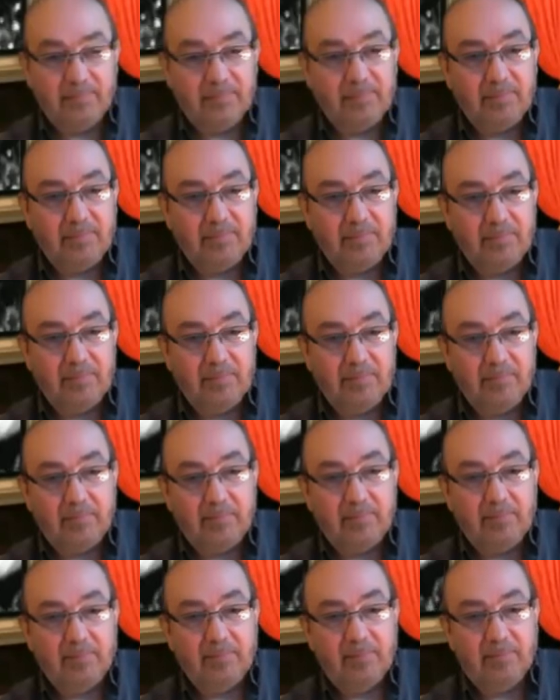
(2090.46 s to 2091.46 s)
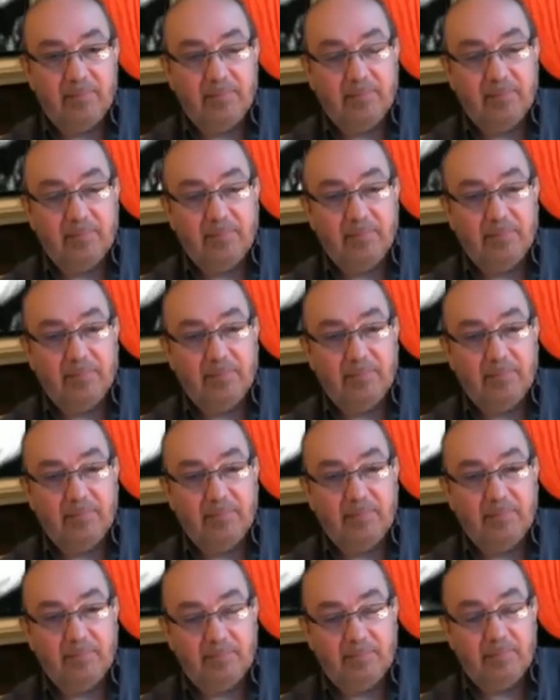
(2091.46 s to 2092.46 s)

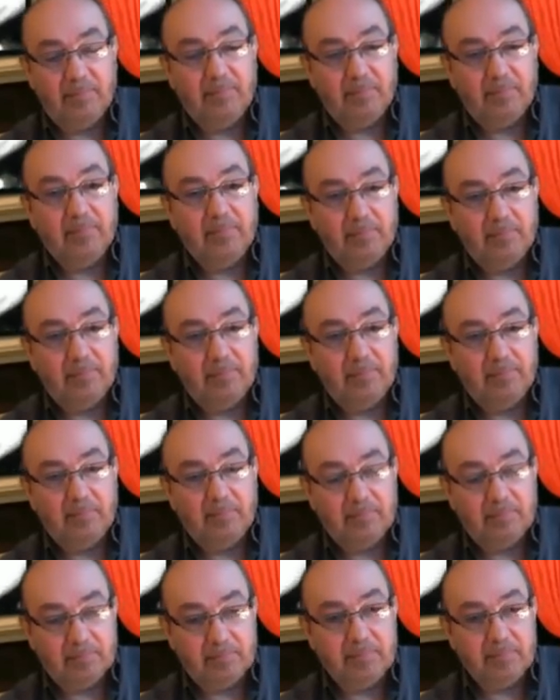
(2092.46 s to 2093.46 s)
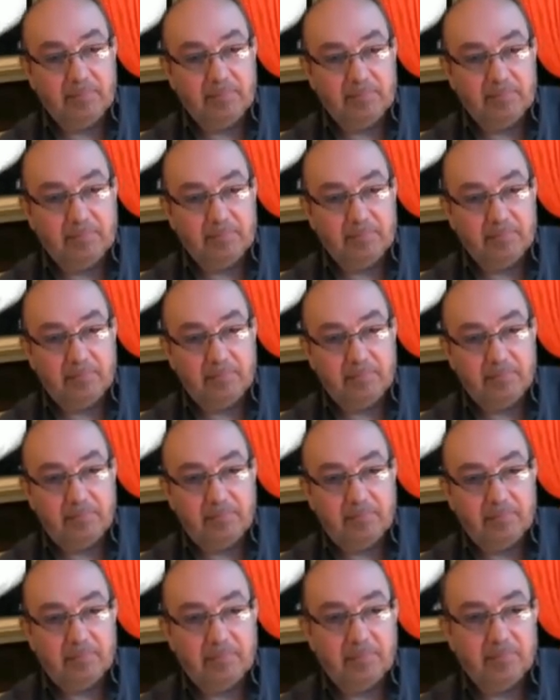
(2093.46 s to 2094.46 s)

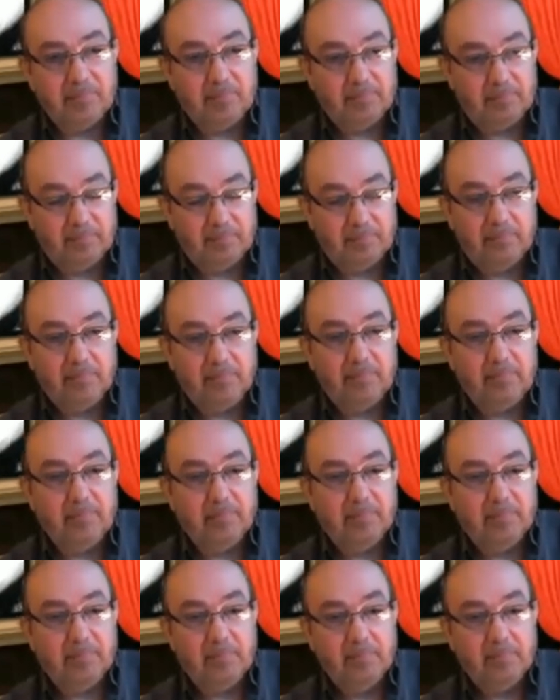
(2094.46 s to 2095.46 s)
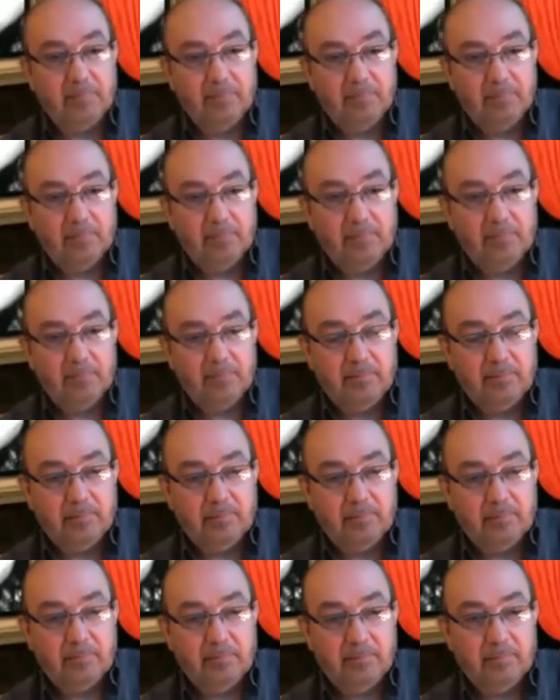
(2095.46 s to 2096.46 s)

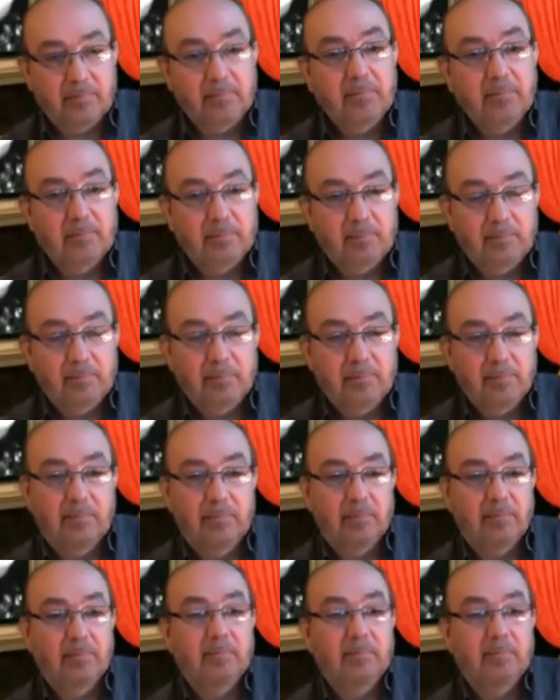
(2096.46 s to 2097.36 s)
The person shown says nothing.